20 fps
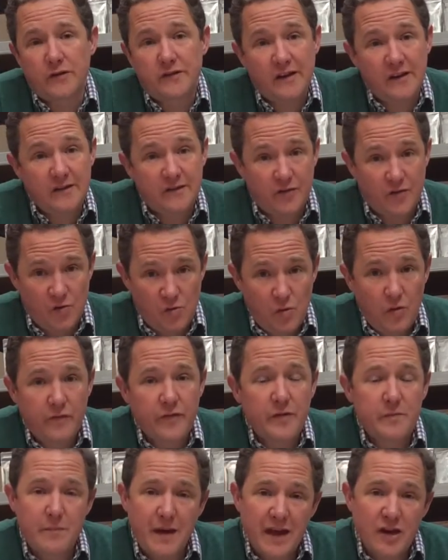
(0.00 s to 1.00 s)
teas for all
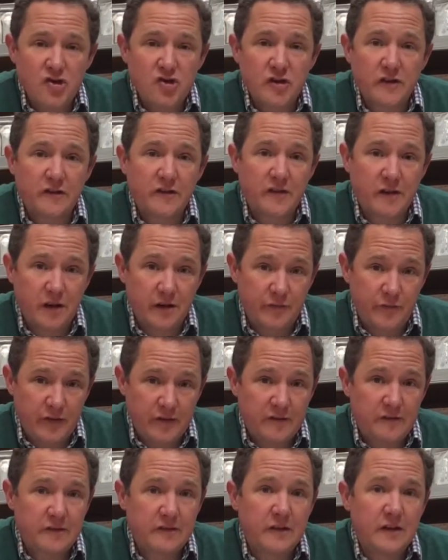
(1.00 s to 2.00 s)
of the major
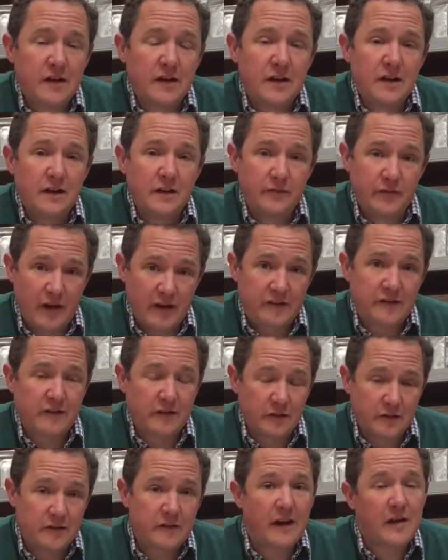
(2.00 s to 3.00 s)
surface
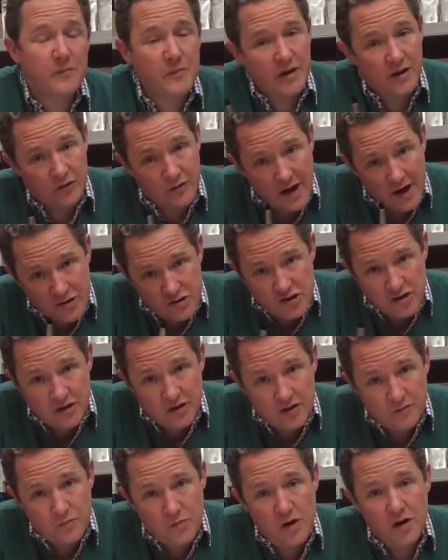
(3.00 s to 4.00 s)
vessels, and we're gradually
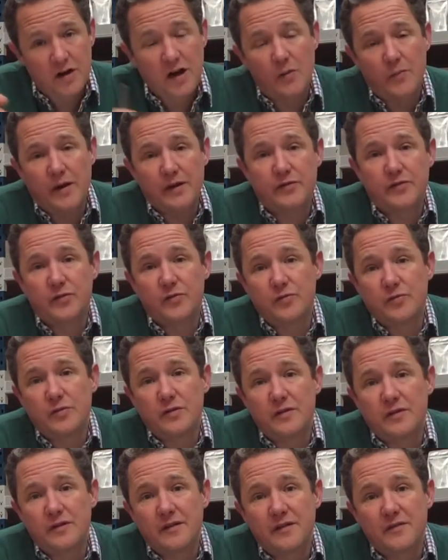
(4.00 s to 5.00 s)
going to work our way through
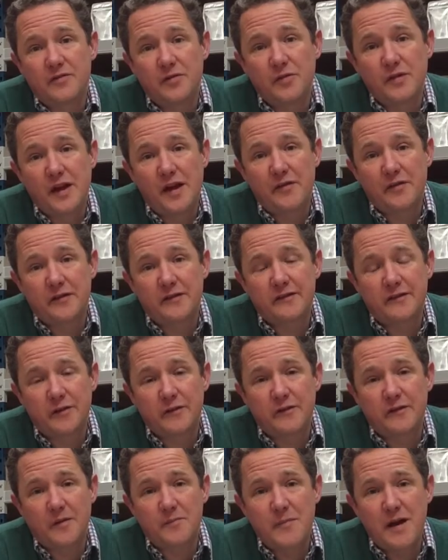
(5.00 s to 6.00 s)
the others. So
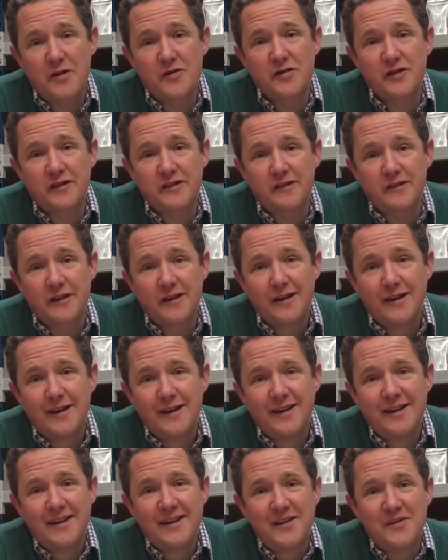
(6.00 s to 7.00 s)
submariners,
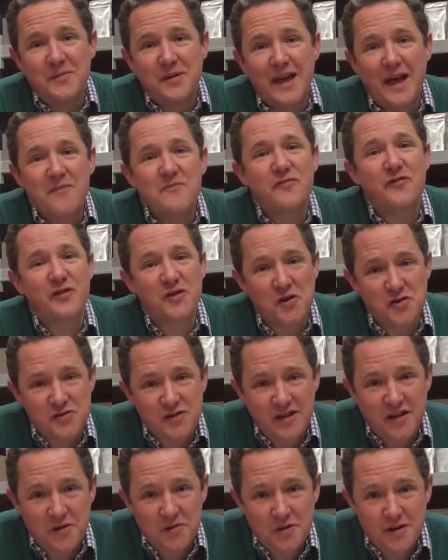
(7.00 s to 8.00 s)
we haven't
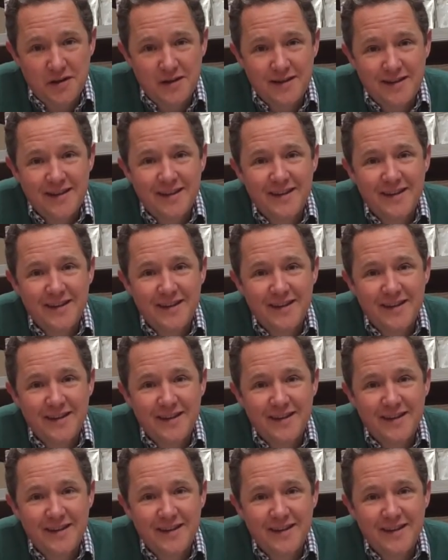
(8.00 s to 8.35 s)
forgotten you.